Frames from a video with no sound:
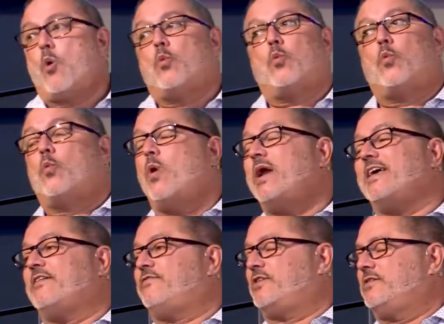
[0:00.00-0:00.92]

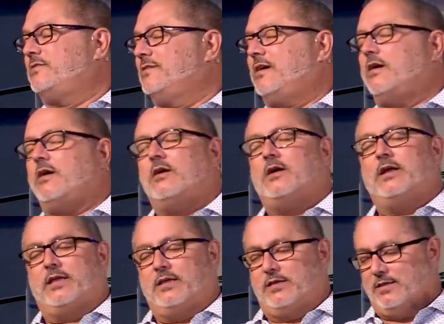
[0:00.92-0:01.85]
Whatever. Oh,
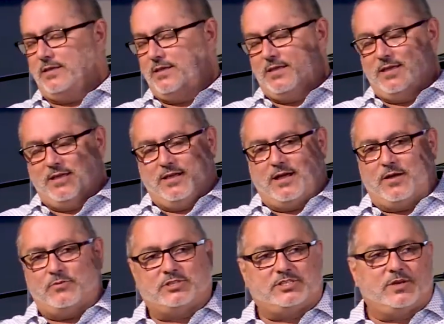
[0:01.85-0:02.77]
I
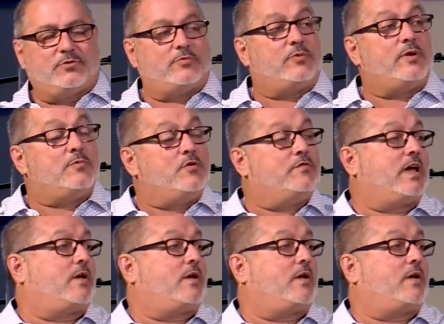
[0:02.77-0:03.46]
wish they would remove that